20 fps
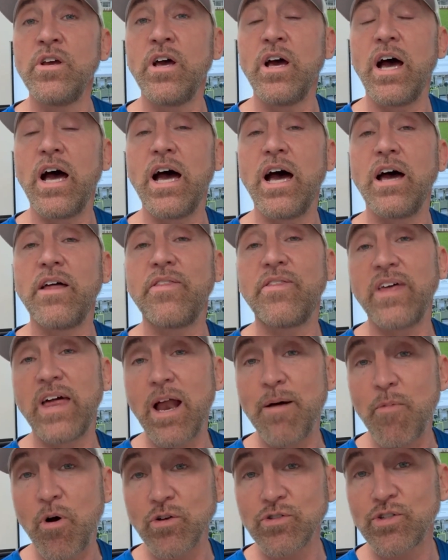then
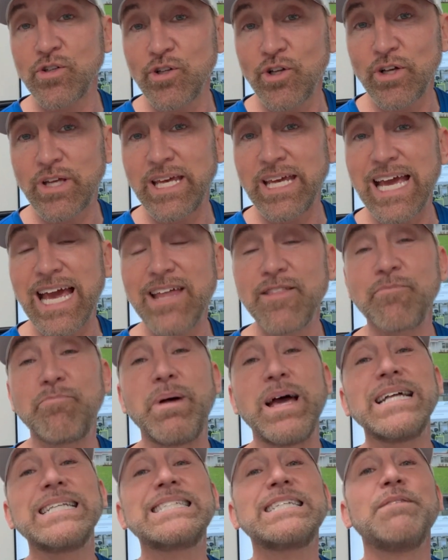I'm also looking at
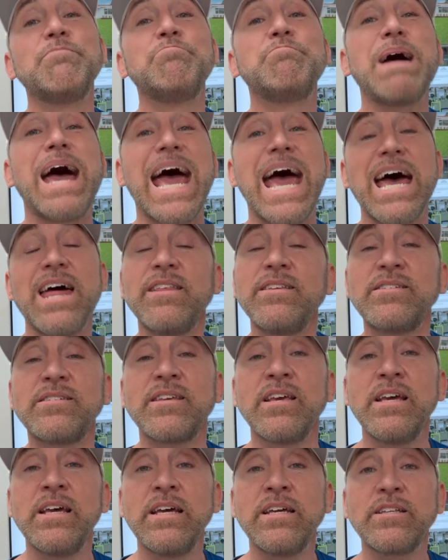beds and
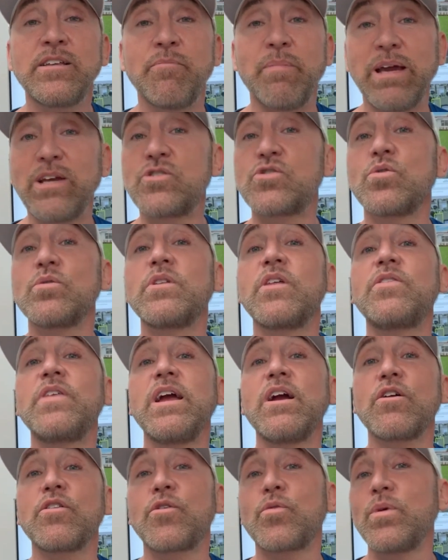baths to make sure that
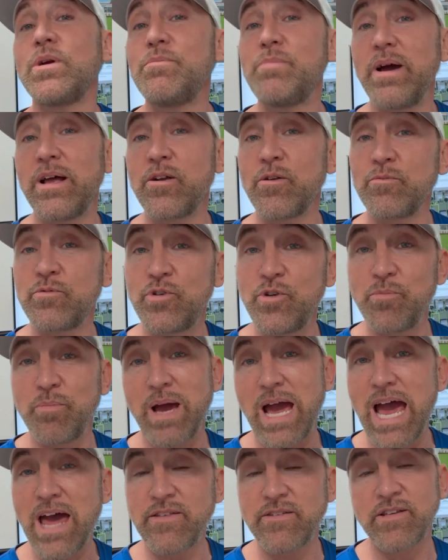they are three bedroom, two
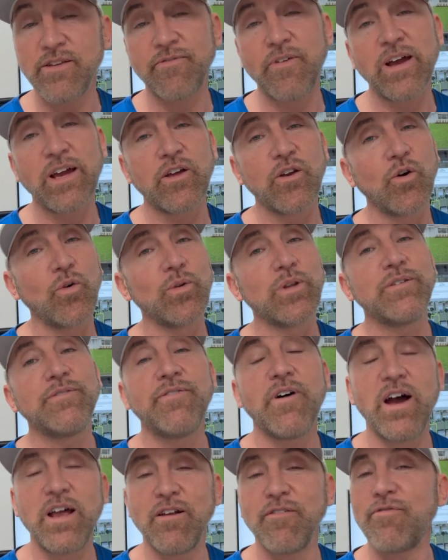baths. If I can only
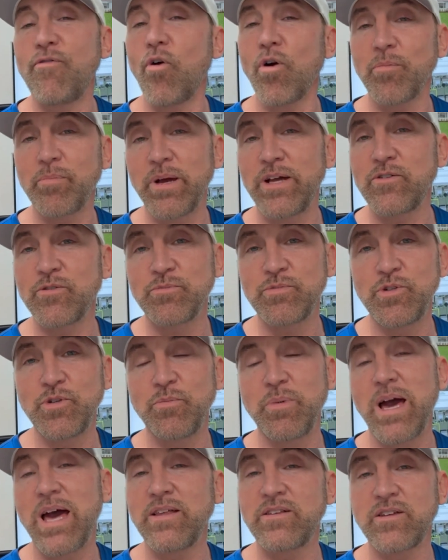find a four bedroom, two
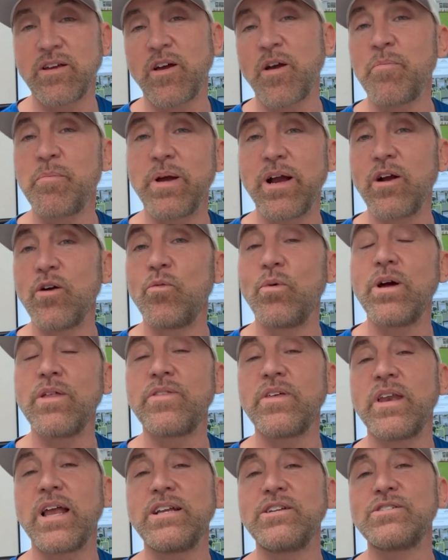bath to compare it
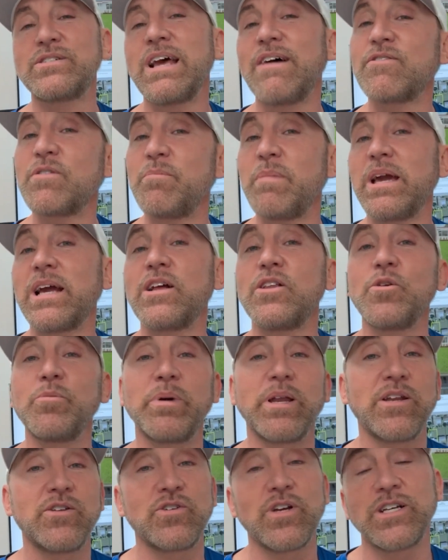with, then I just have to make a little
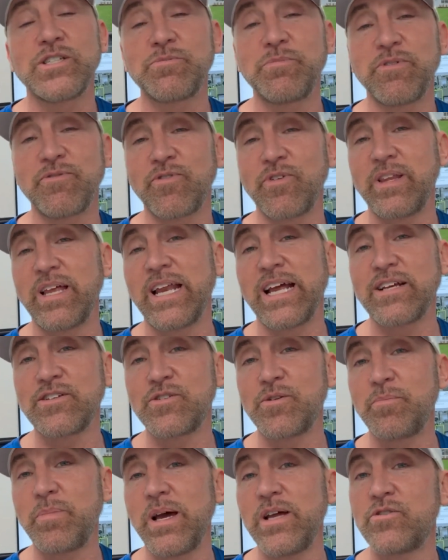bit adjustment for that
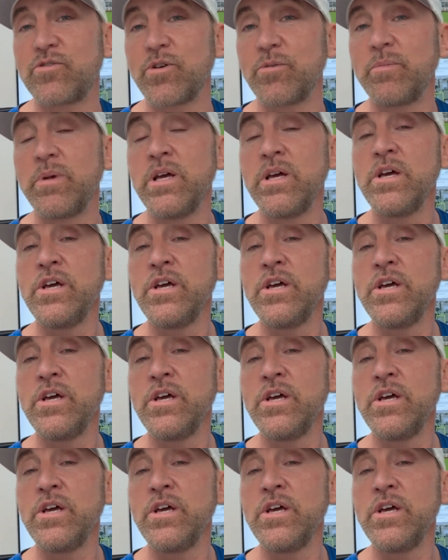extra bedroom.